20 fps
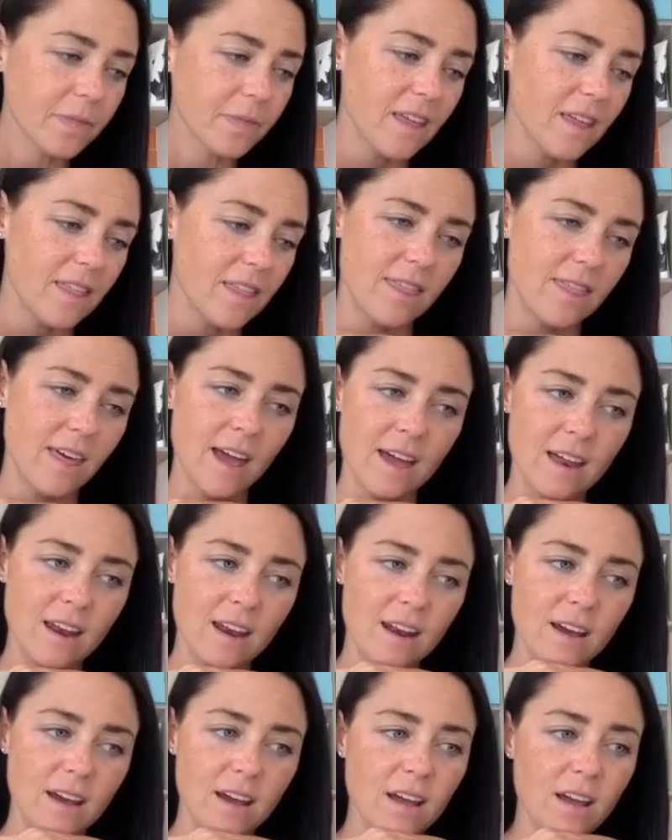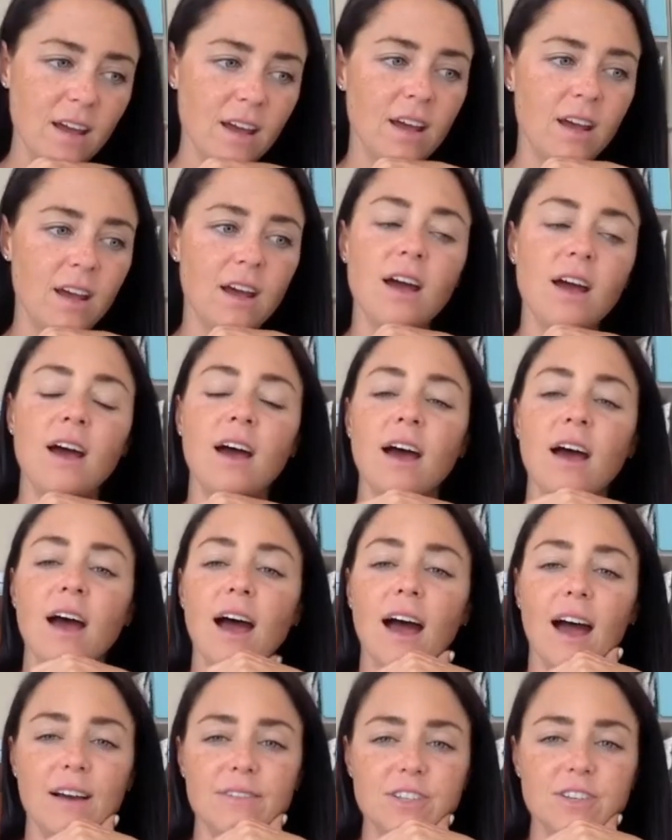Then
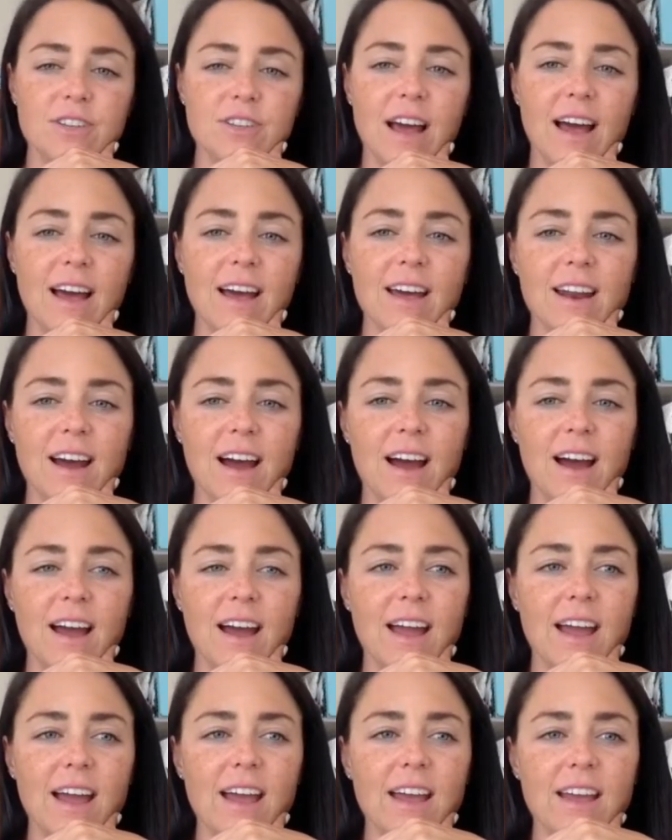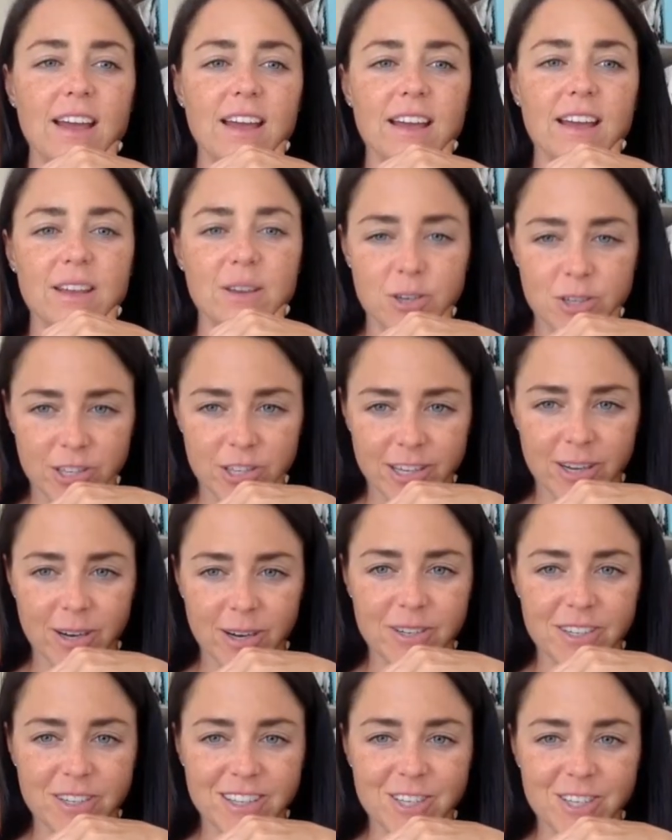after that, I usually go to
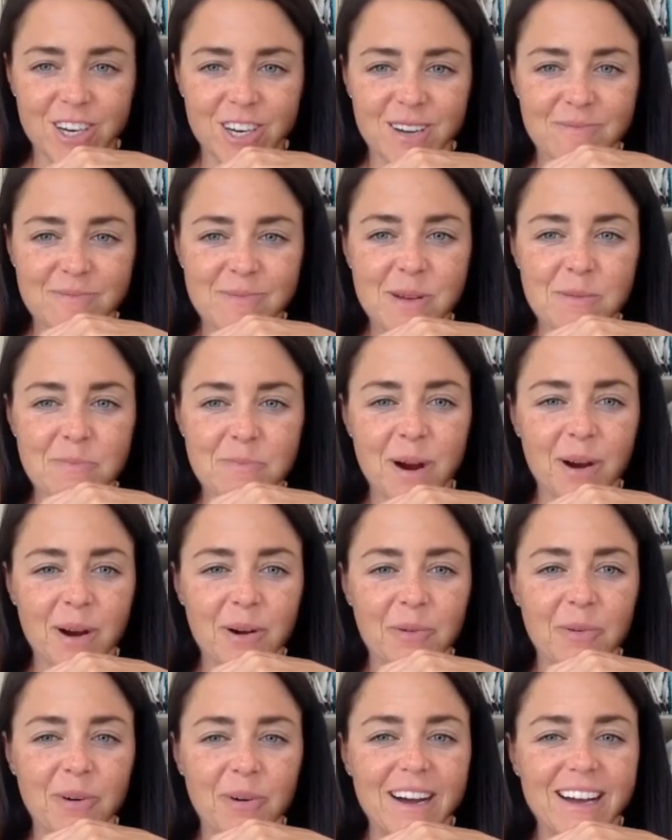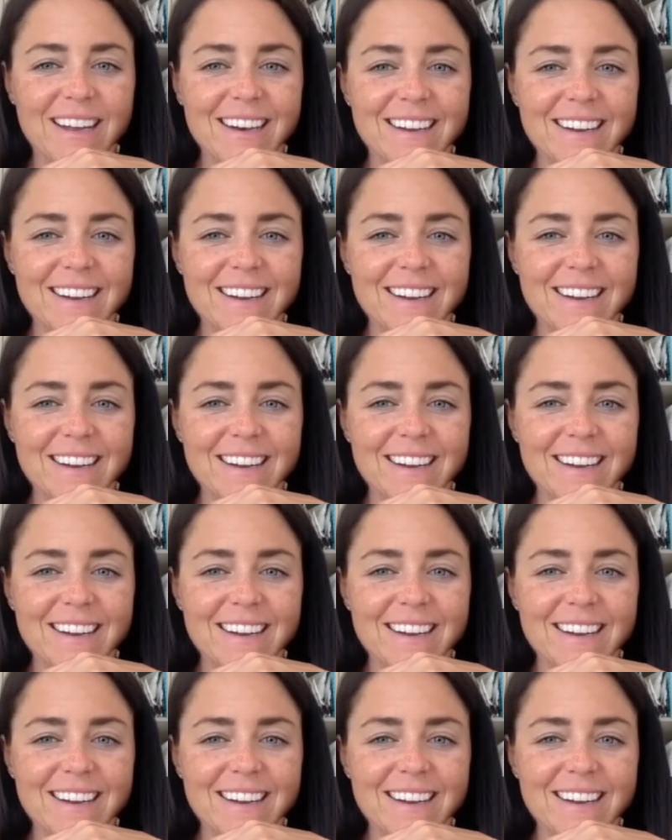the gym, part 1.